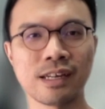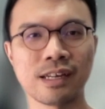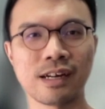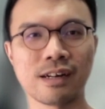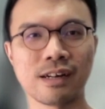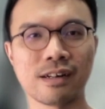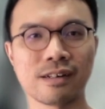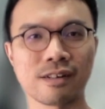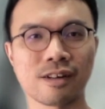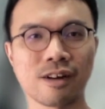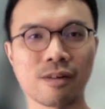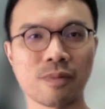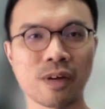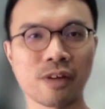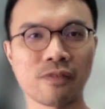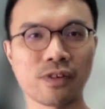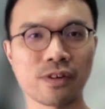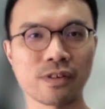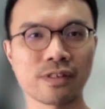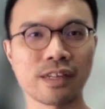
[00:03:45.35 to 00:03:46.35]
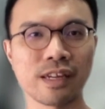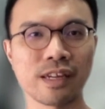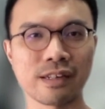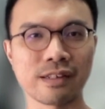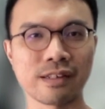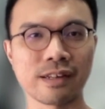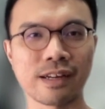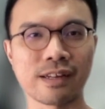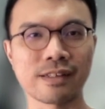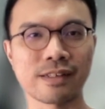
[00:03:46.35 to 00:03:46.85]
got my first
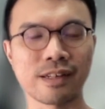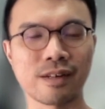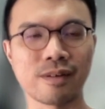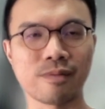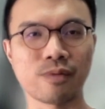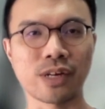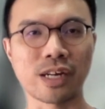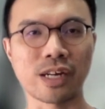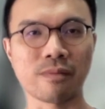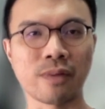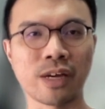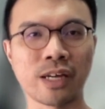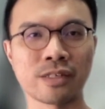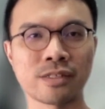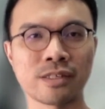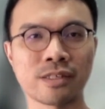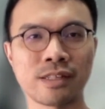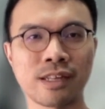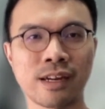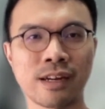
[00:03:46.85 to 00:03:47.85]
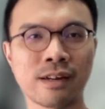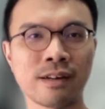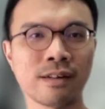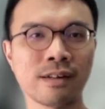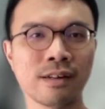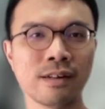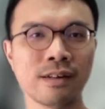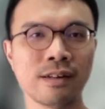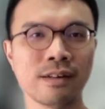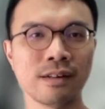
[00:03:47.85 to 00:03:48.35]
gig as a product manager there.